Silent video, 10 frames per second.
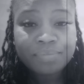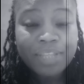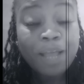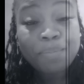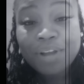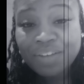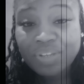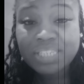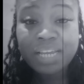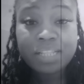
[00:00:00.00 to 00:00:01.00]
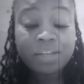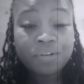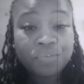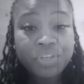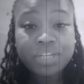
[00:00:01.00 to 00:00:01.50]
I prophesy that
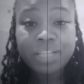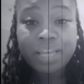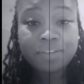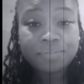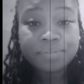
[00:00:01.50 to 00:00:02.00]
over your life.